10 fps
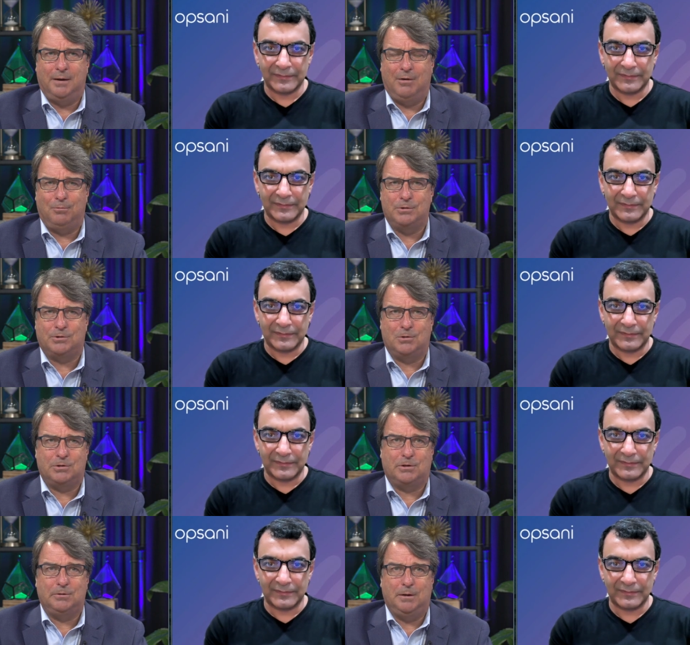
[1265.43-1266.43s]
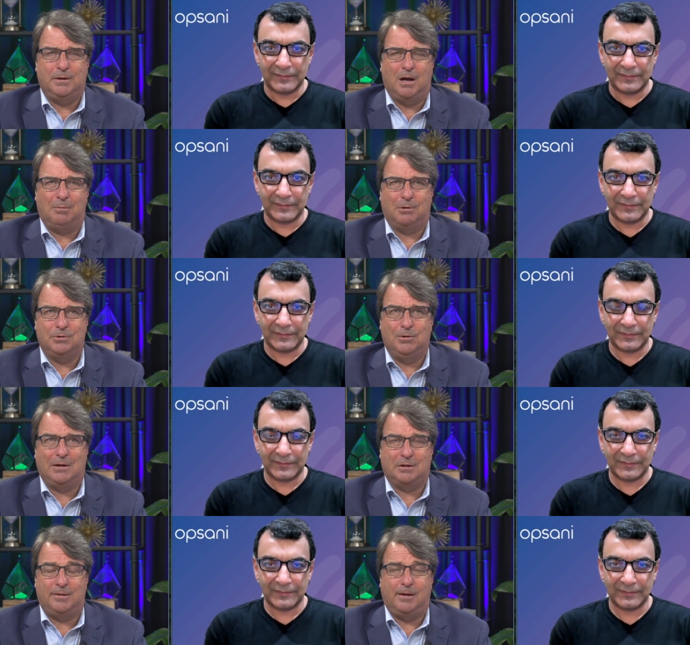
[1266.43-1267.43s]
Speaker 1: everyone surges to do e-commerce you
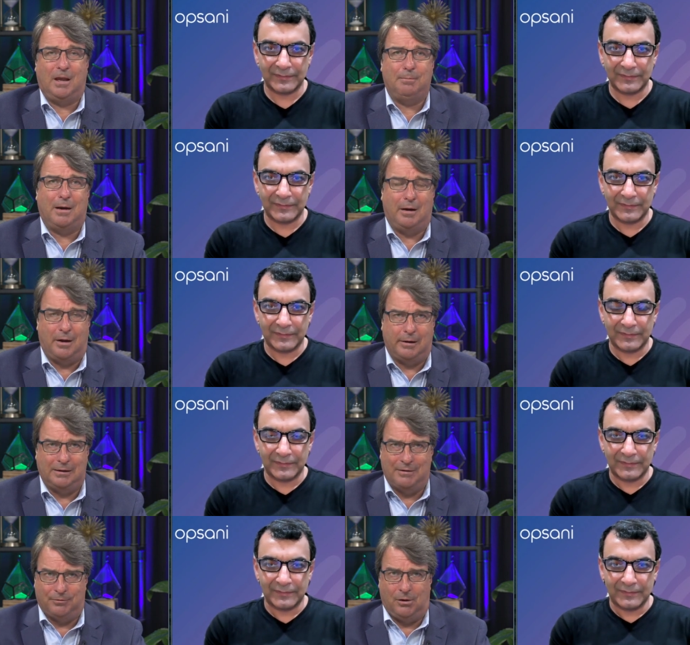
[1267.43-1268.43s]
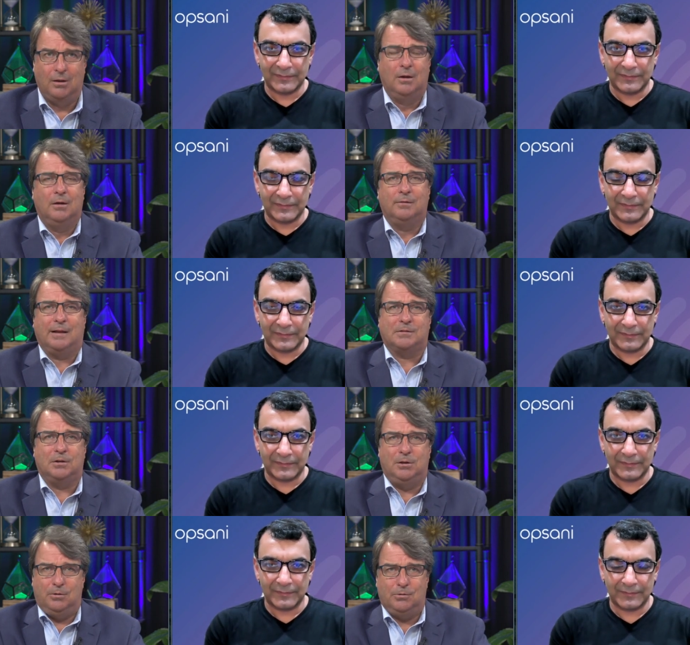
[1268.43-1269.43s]
guys are thinking about it on a level that's a
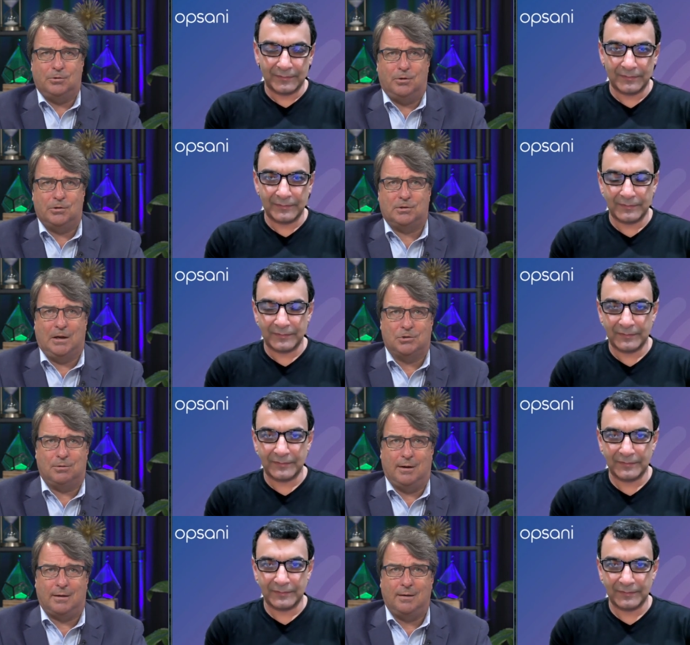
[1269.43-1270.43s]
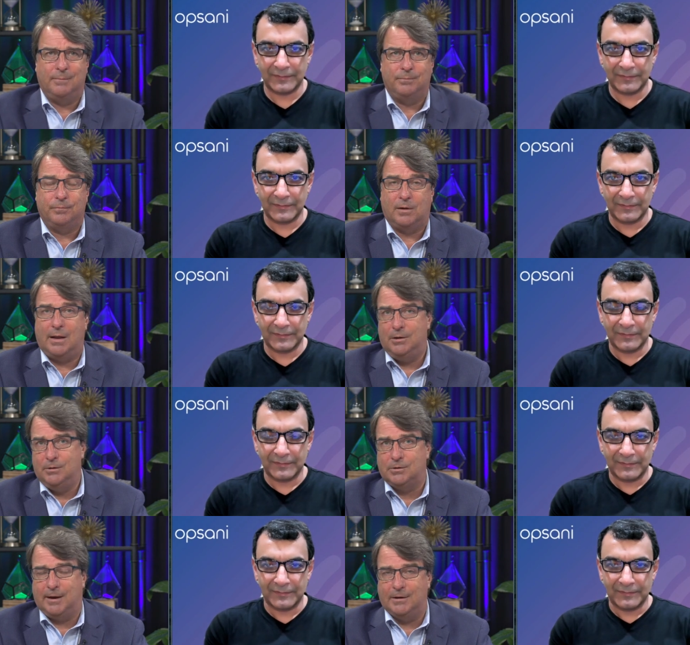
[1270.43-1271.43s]
user centric kind of
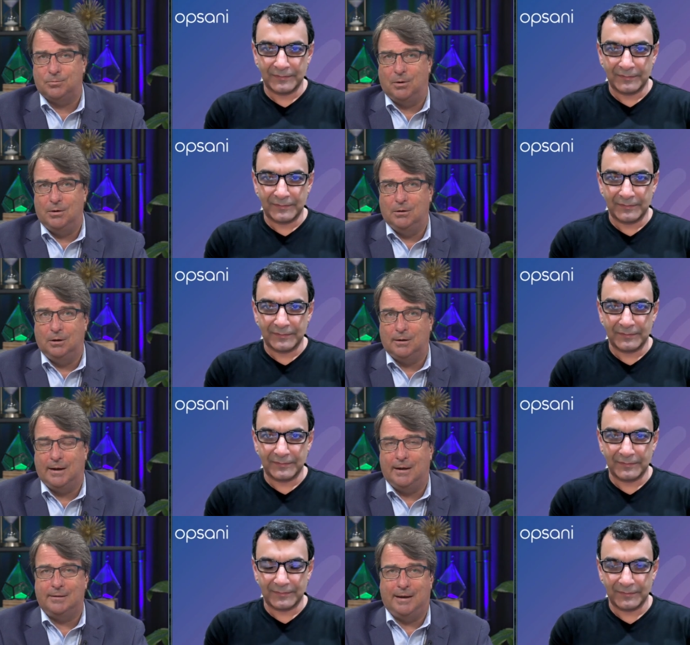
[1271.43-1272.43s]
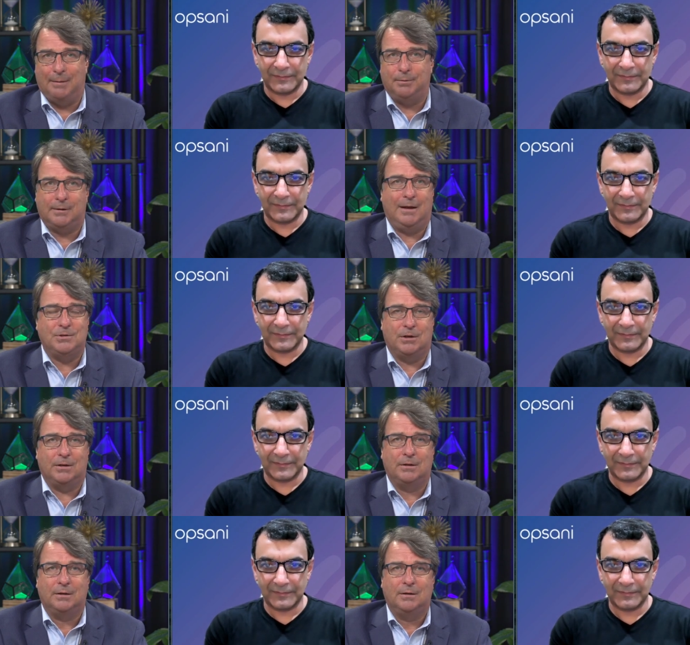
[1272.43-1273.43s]
use case where you look at the
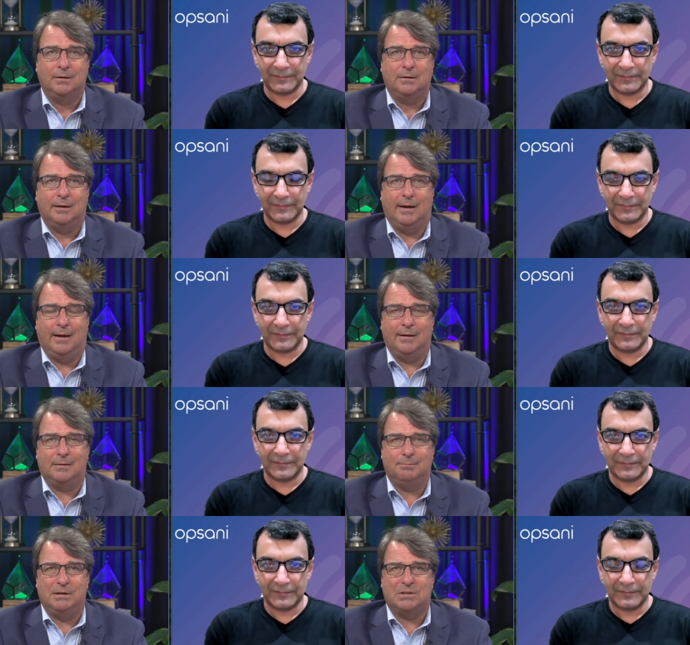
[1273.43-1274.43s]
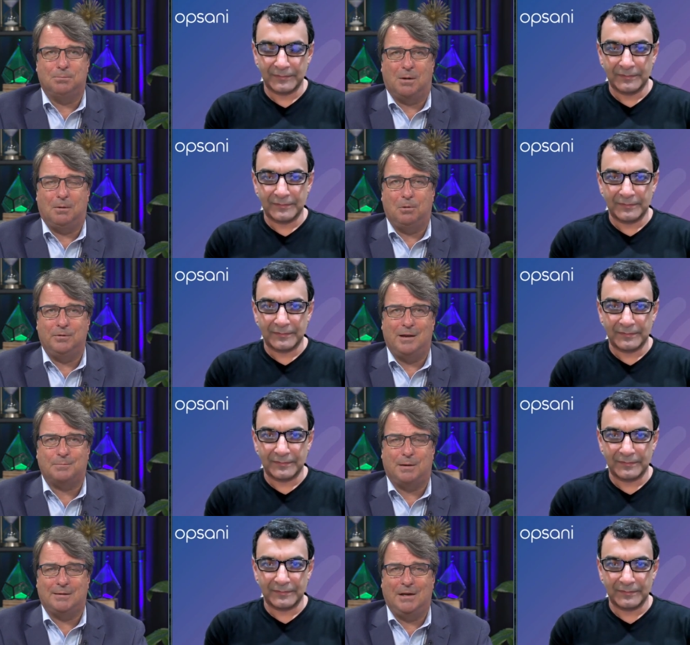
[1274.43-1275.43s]
application and be smart about what the
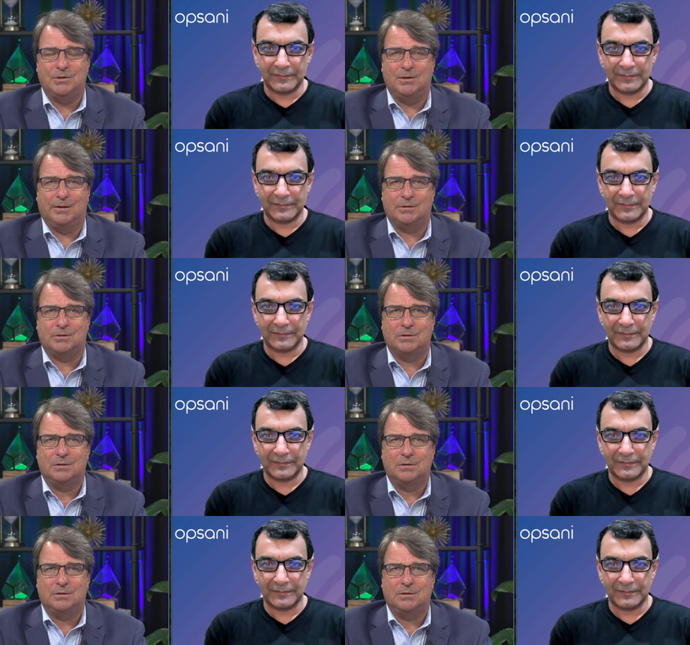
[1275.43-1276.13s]
expectation is